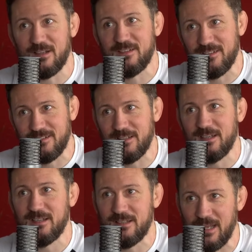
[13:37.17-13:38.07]

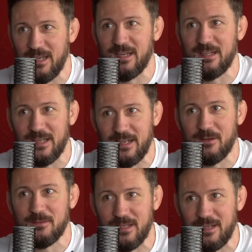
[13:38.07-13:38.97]
consistently, day in
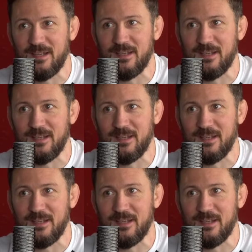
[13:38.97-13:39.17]
day out.